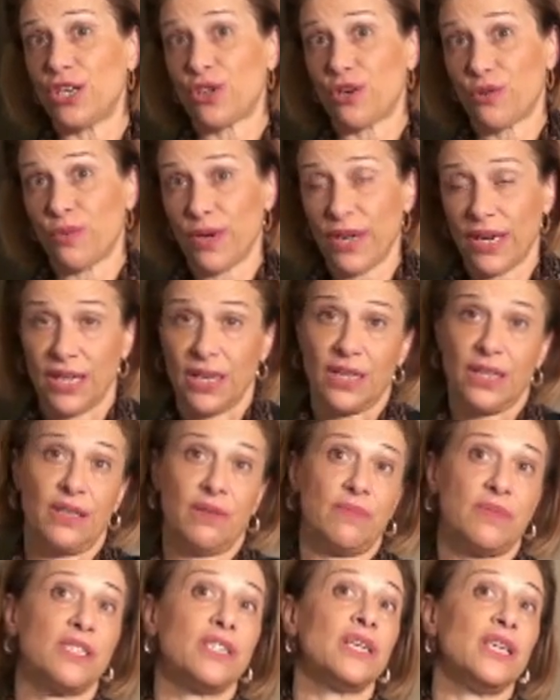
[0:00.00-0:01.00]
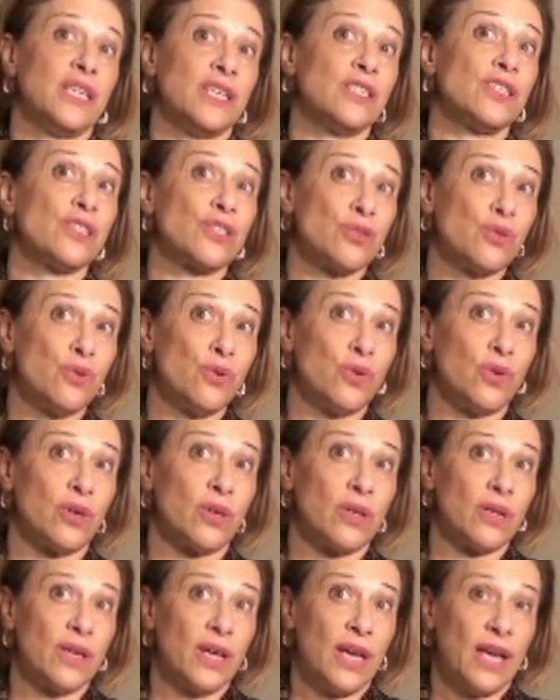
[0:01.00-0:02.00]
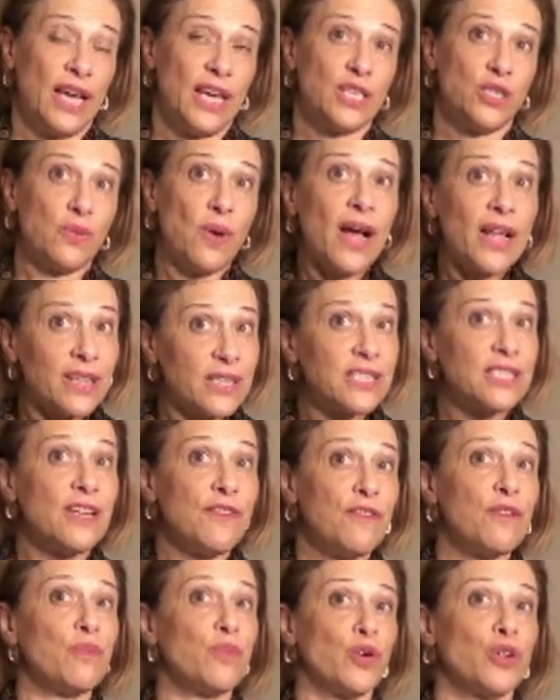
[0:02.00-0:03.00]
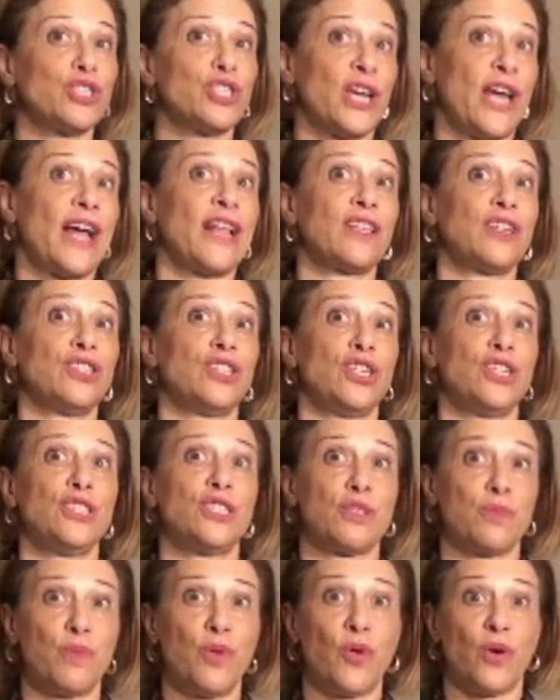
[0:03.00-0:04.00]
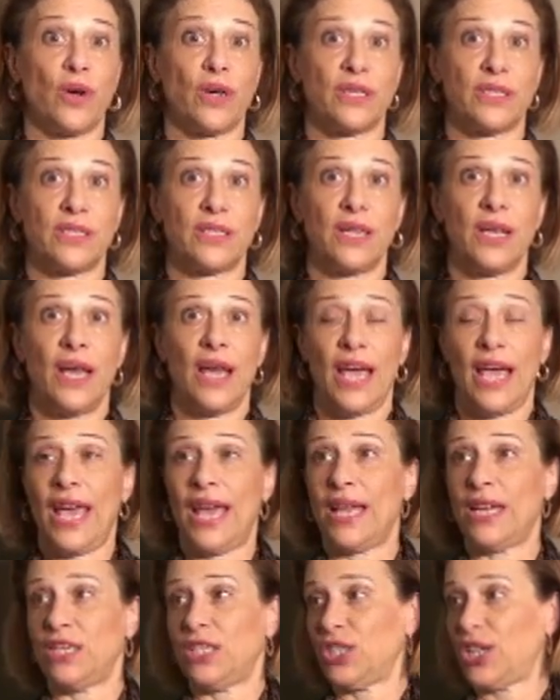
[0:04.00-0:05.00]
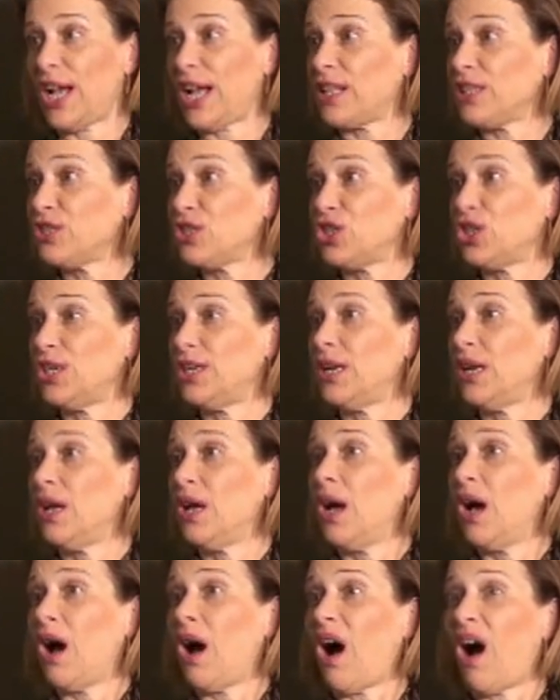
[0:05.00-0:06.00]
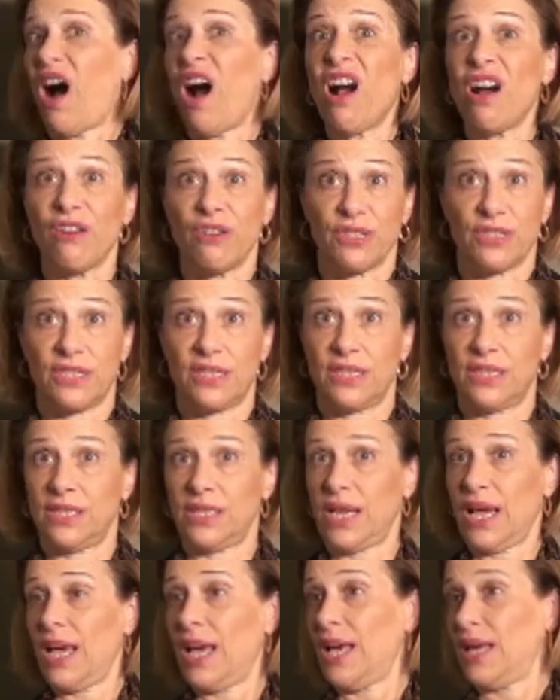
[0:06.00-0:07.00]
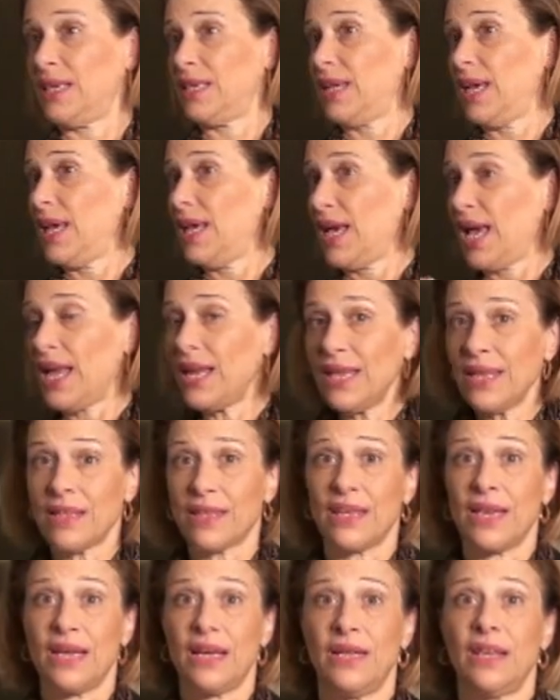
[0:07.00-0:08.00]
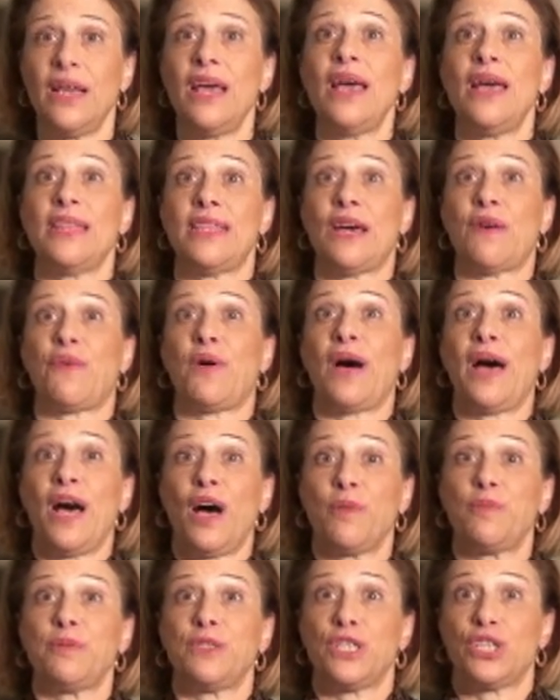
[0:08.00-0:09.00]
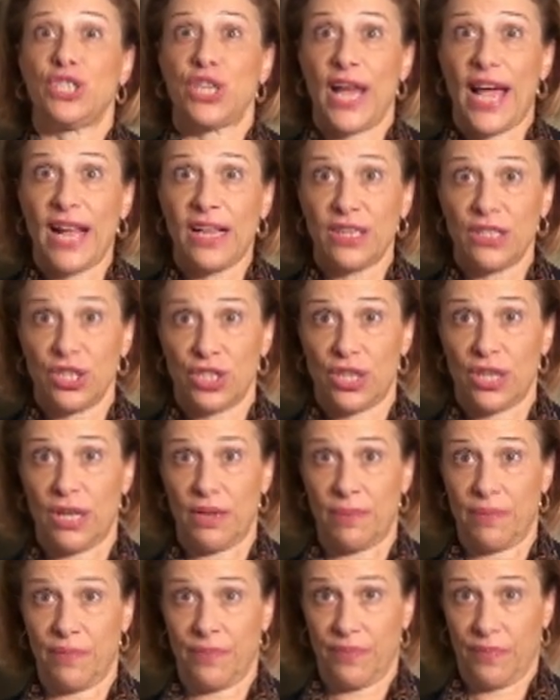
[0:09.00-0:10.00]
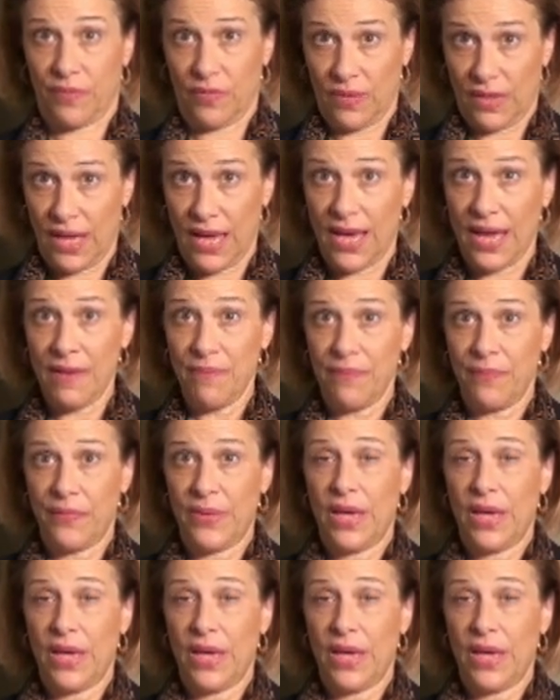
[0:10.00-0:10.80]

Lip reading: curriculums in school, as well as even more challenging sports and challenging arts and anything that will help to challenge them, okay?